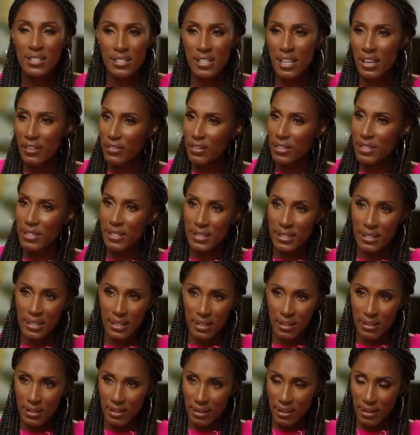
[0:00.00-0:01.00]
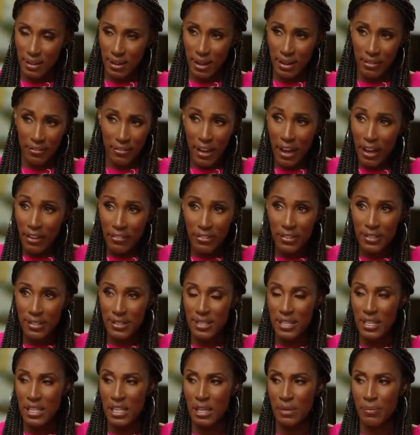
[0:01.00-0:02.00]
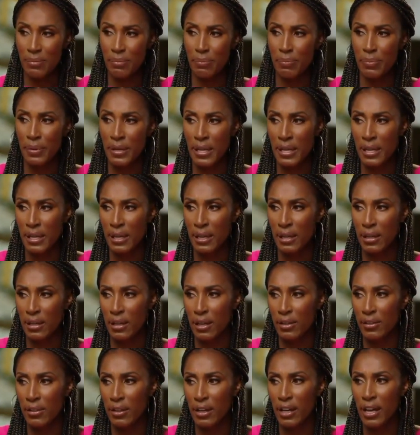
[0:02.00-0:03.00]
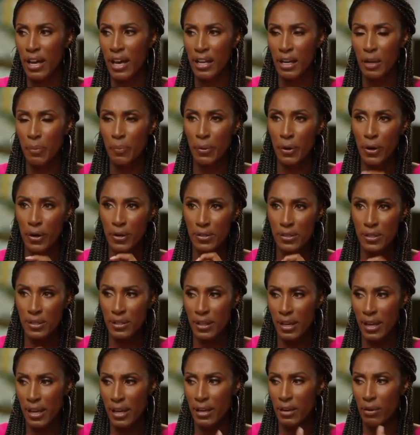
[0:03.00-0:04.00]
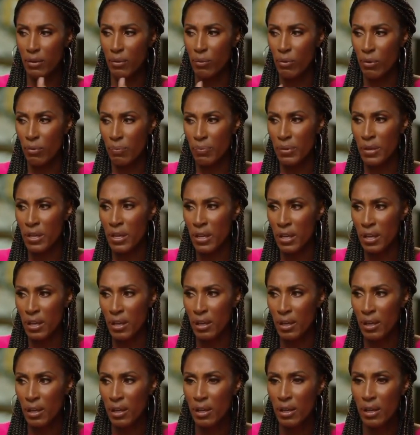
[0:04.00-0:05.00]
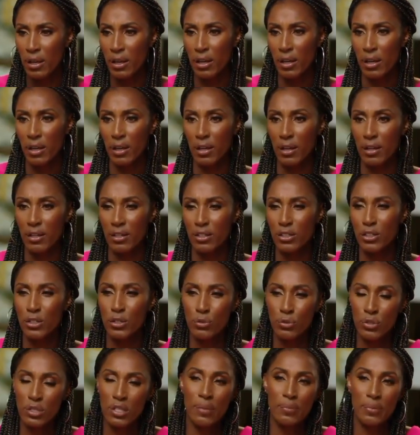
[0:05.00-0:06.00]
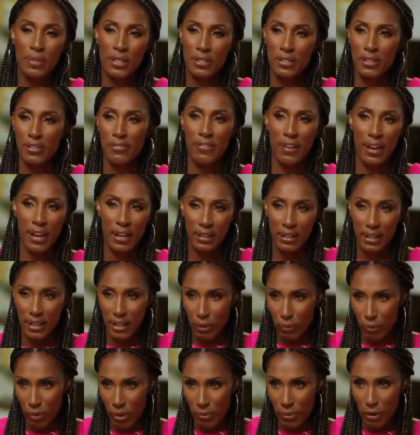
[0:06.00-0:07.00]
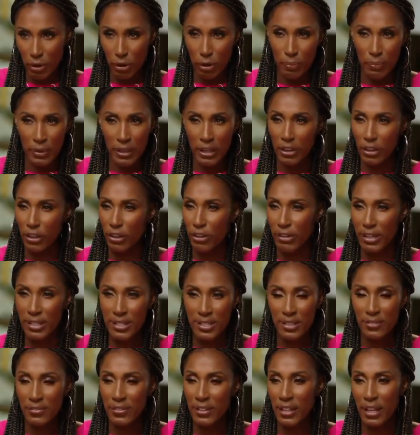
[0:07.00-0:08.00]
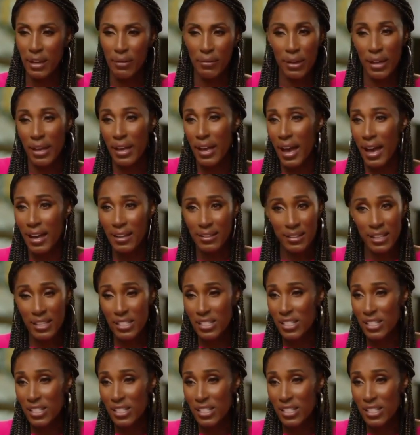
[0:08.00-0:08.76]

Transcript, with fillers: never see, have ever seen him being the kind of person that would be do something to violate a woman or be aggressive in that way. I, that's